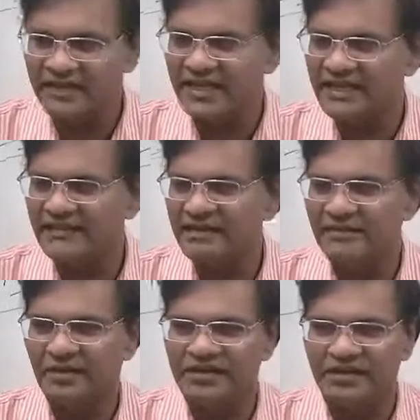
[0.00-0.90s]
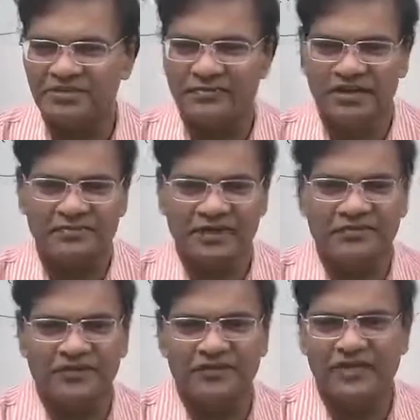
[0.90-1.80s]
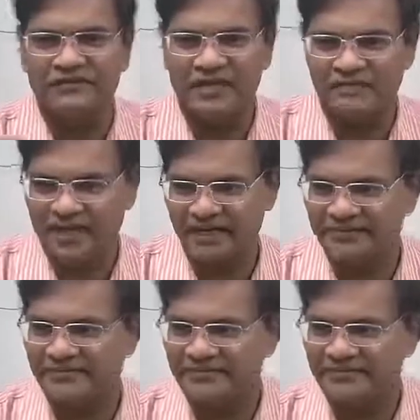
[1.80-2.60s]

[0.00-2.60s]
and they will deposit small amounts in different banks.